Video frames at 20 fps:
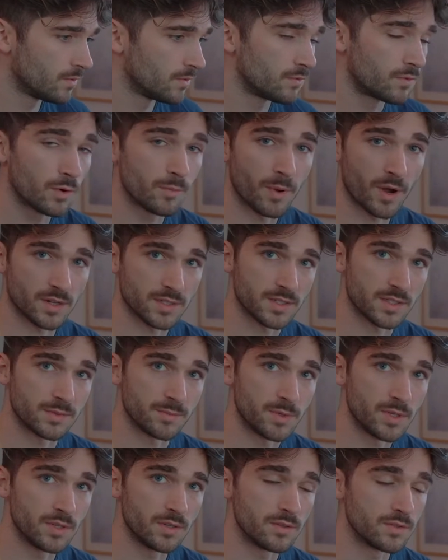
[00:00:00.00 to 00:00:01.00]
For BACCH
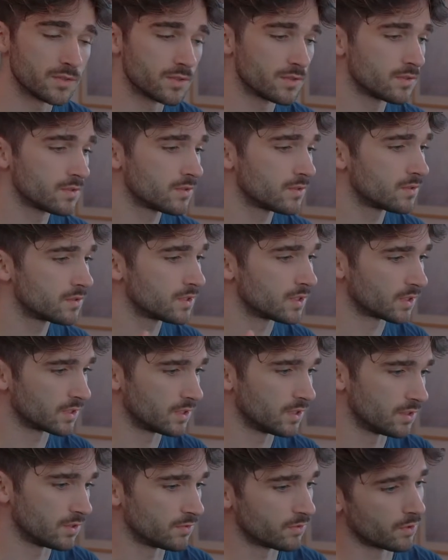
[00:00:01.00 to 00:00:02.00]
DSP users, to
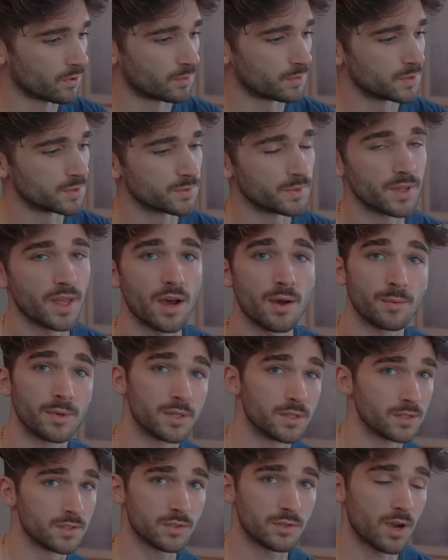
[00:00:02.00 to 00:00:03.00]
continue forwards with how I'm going
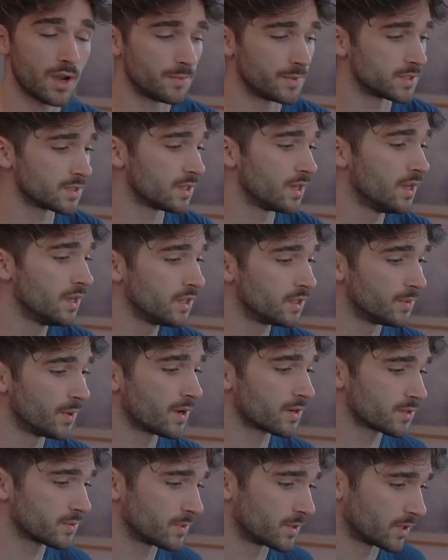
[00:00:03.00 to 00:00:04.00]
to describe this, you
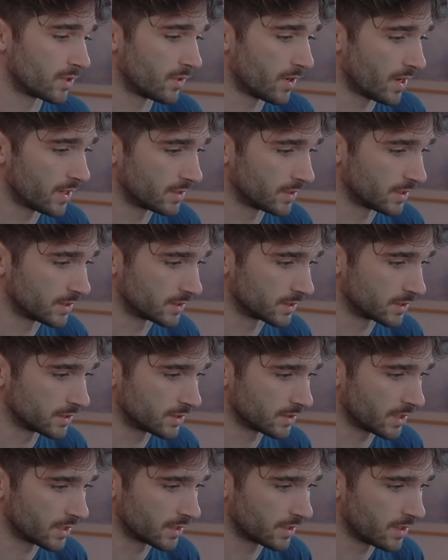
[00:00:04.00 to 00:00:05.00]
actually want to go ahead and
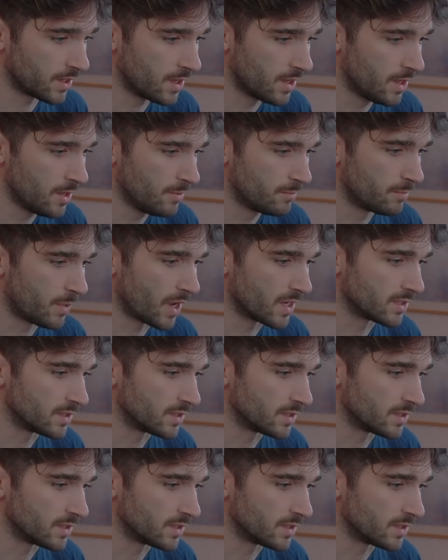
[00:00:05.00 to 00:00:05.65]
click by